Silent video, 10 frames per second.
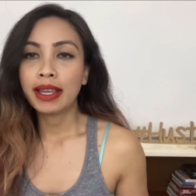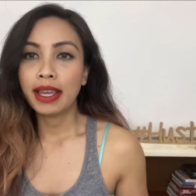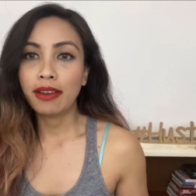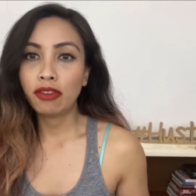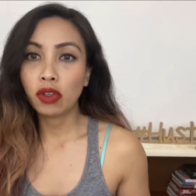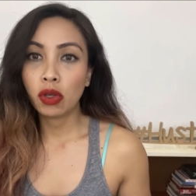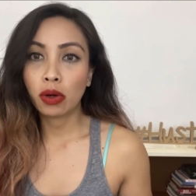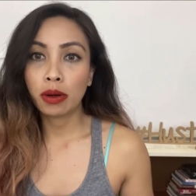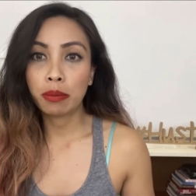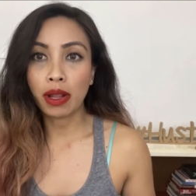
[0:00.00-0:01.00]
if
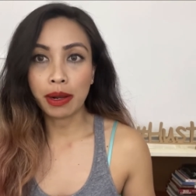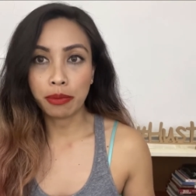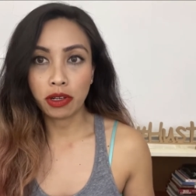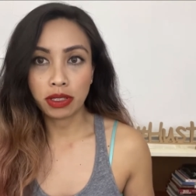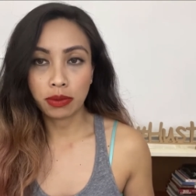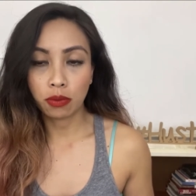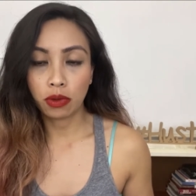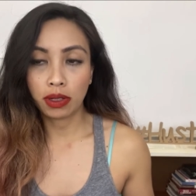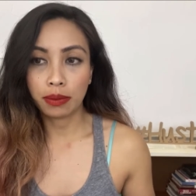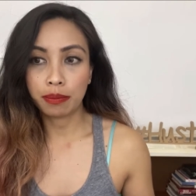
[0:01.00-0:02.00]
your blog post
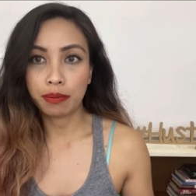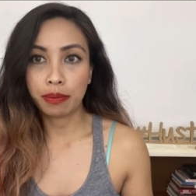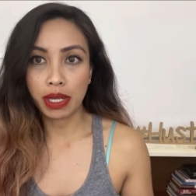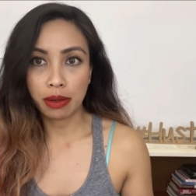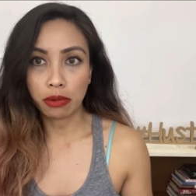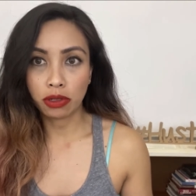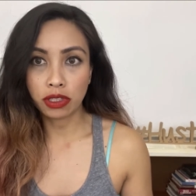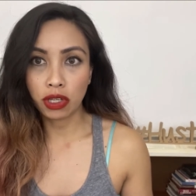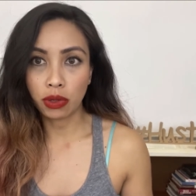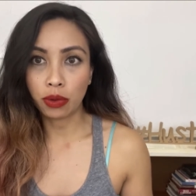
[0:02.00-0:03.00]
will be able
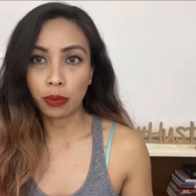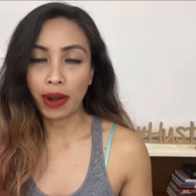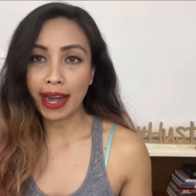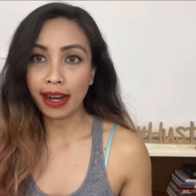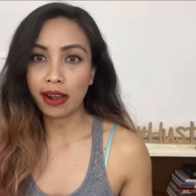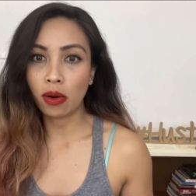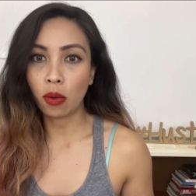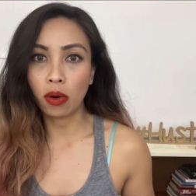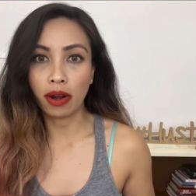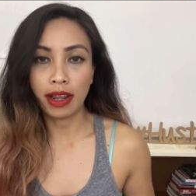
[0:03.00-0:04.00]
to rank
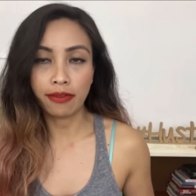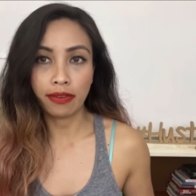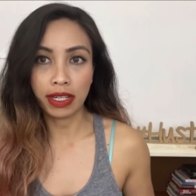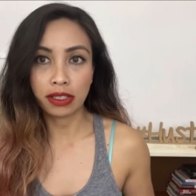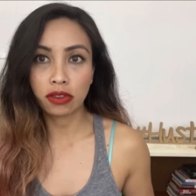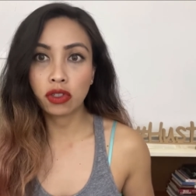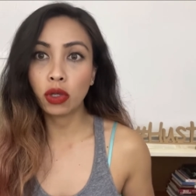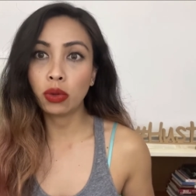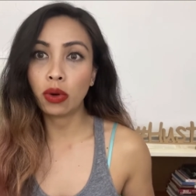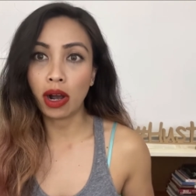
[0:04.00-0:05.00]
or if it's
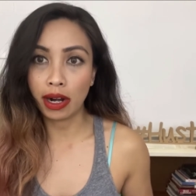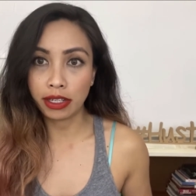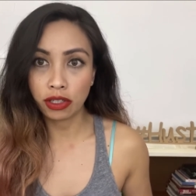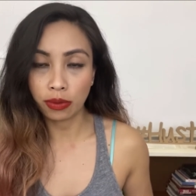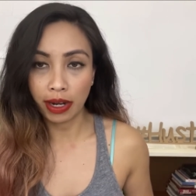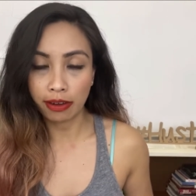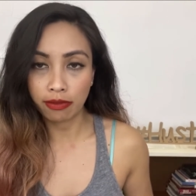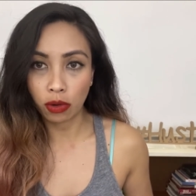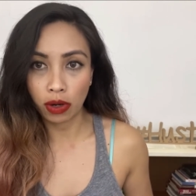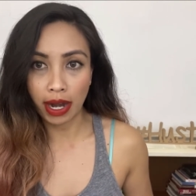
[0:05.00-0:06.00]
too hard to rank
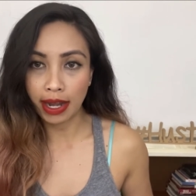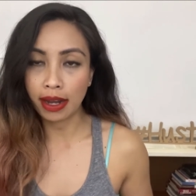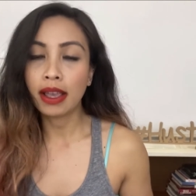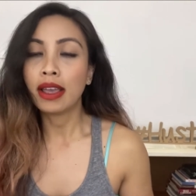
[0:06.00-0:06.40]
for. And